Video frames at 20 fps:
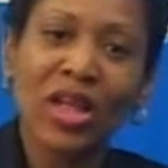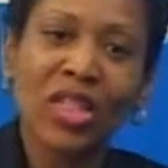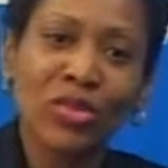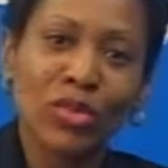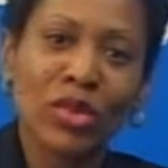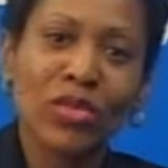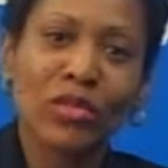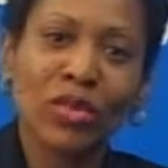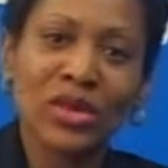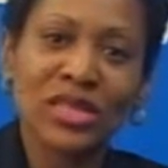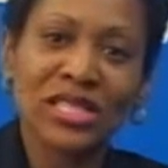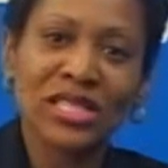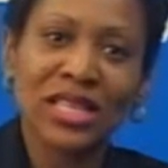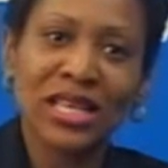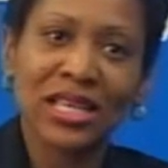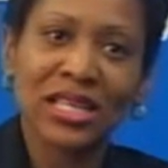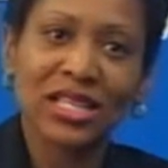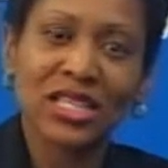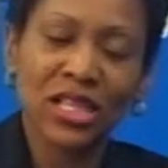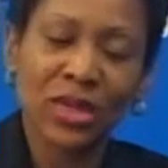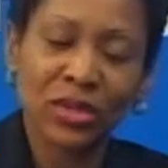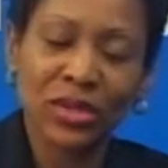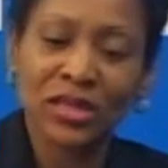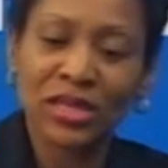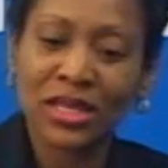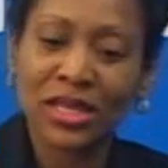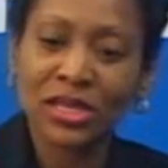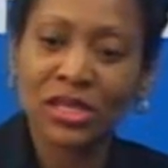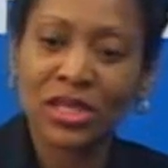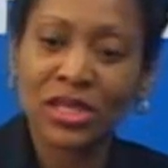
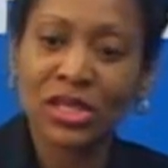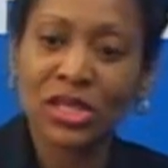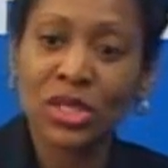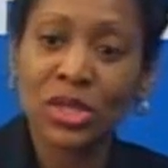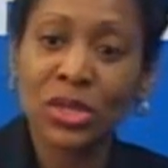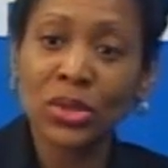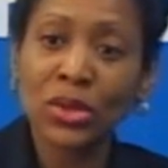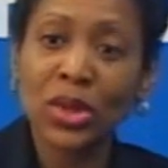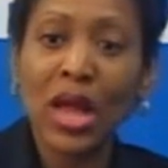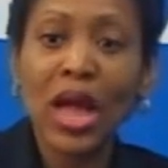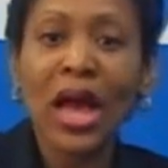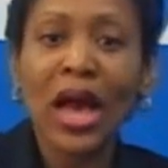346-0662.